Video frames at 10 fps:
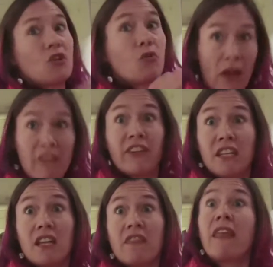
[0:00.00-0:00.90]
Graph it
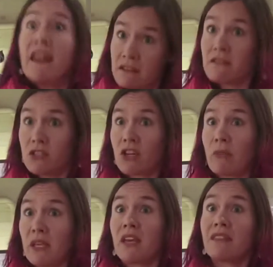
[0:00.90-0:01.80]
and then show
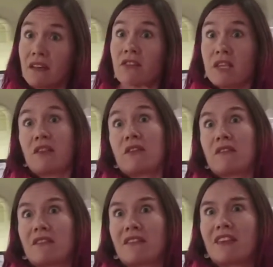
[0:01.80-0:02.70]
me, and then I'll tell you.
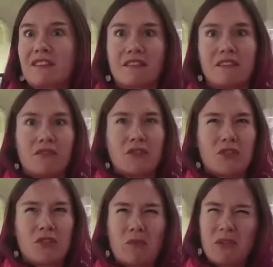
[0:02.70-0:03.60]
Because if you
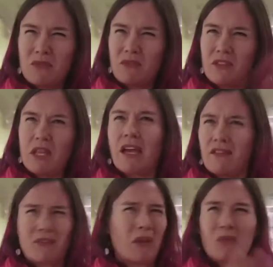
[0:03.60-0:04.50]
just show me sort of a line
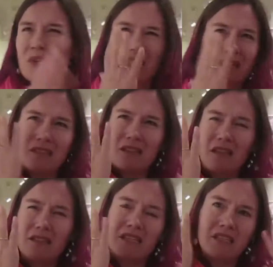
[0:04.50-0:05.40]
of numbers, it,
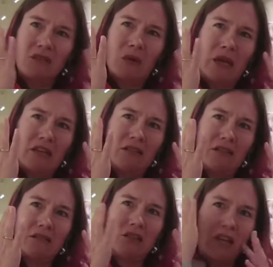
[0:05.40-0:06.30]
it doesn't quite
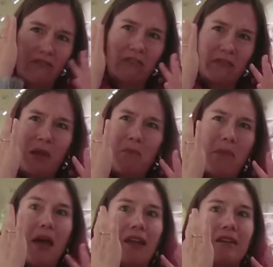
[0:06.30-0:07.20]
jive with my
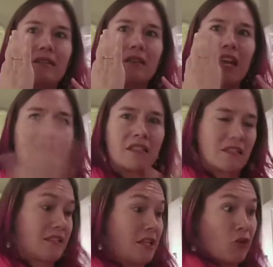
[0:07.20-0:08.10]
mind. I need
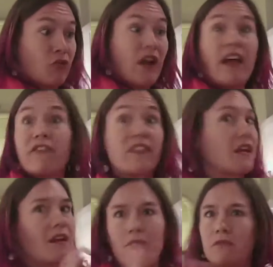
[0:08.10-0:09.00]
to see a graph and
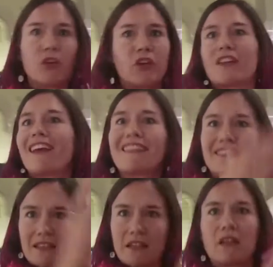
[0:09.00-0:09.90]
then I'm good. I
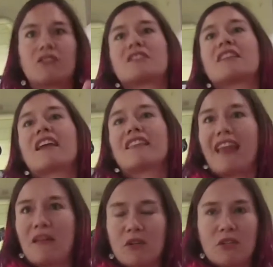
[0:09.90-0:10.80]
can understand
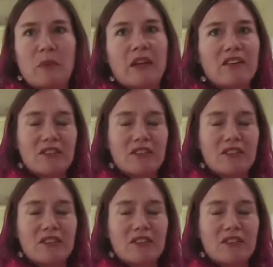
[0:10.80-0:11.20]
that much yeah. better.